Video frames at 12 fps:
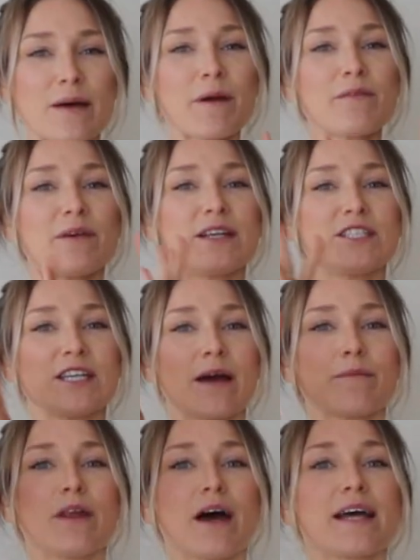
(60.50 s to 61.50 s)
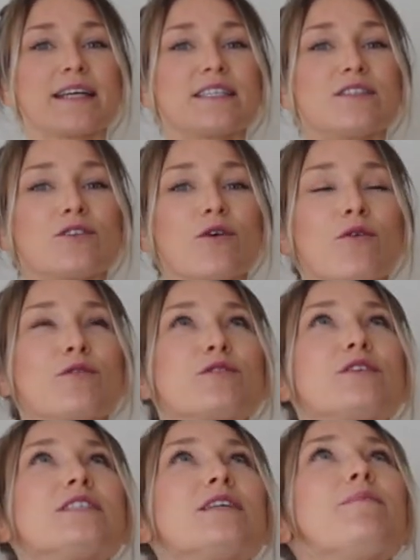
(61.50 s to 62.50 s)
by reaching up nice and tall, so
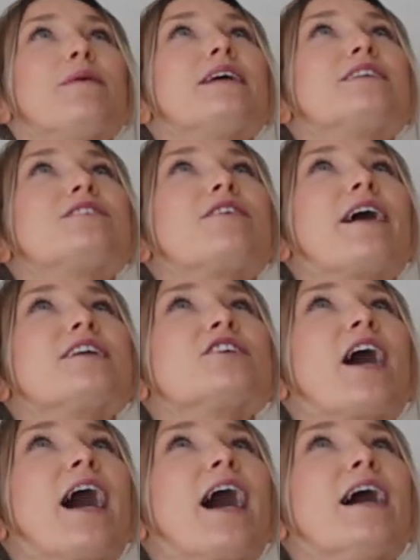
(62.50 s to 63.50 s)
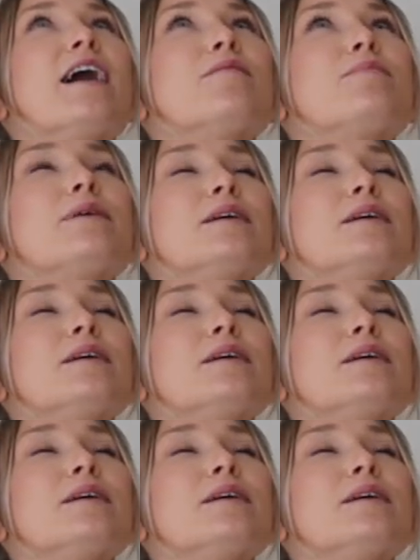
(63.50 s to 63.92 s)
just a big stretch up.